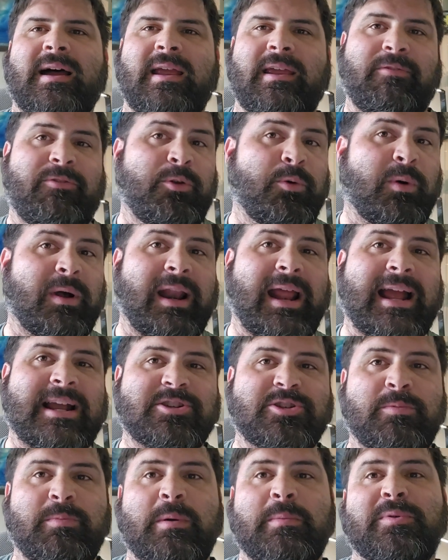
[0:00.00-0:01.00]
if you want to
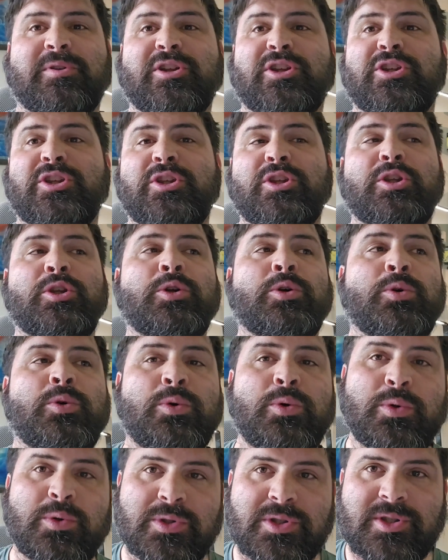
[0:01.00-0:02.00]
actually be able to
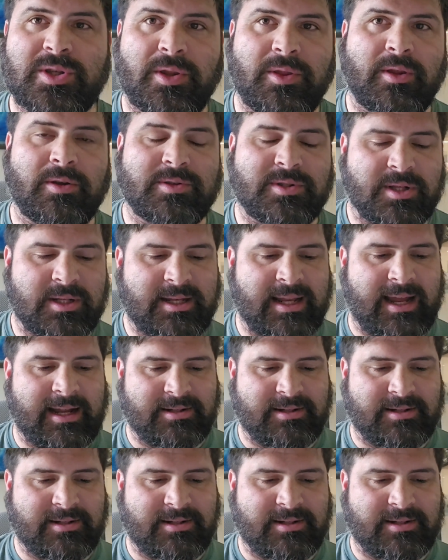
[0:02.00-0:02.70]
use those